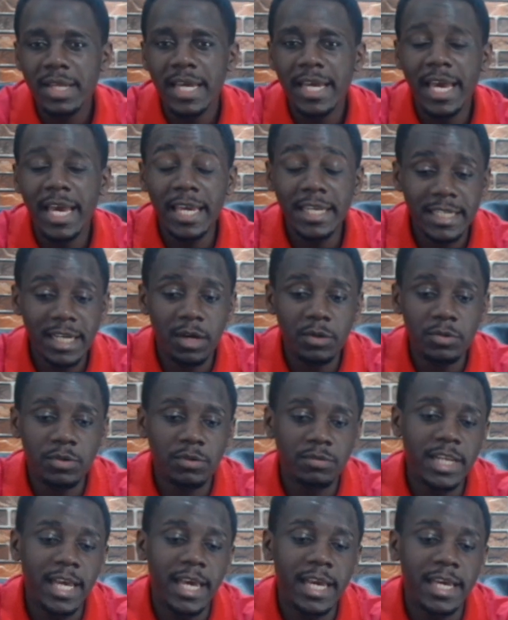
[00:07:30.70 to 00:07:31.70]
8 out
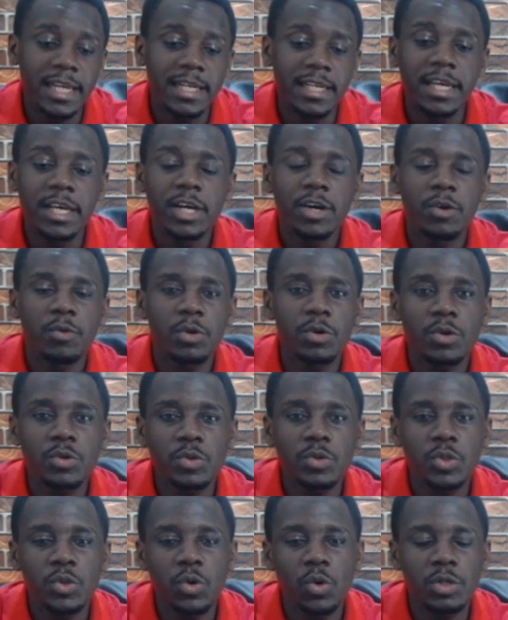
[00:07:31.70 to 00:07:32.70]
of 10. We go to
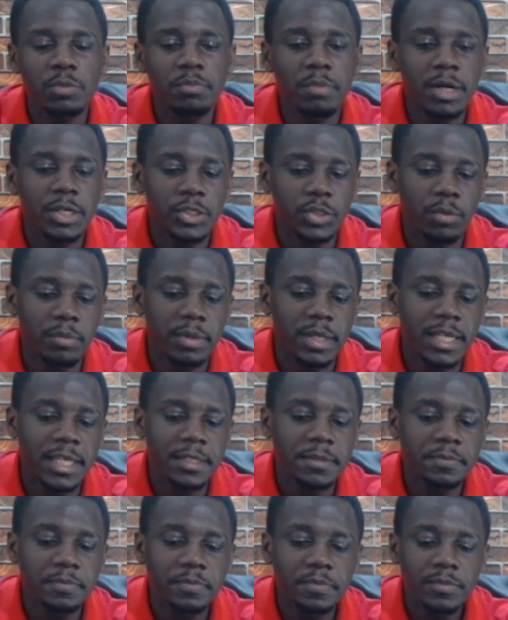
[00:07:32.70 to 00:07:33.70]
Scott McTominay.
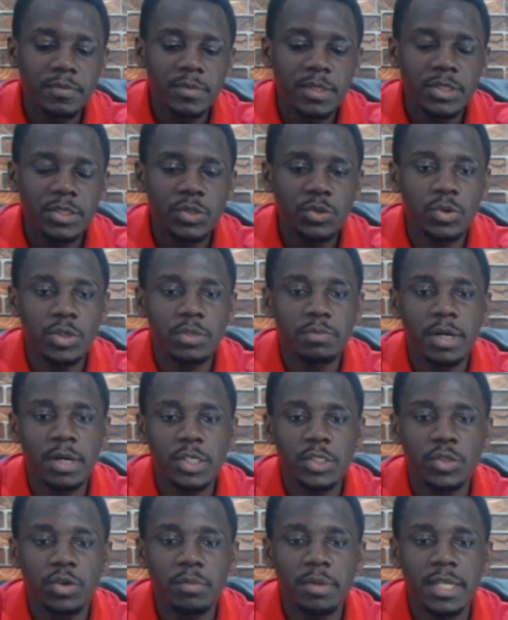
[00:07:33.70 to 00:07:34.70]
Scott
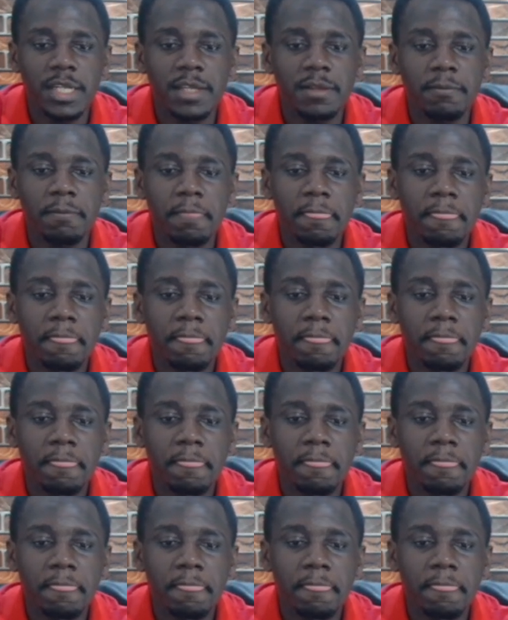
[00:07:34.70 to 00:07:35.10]
McTominay,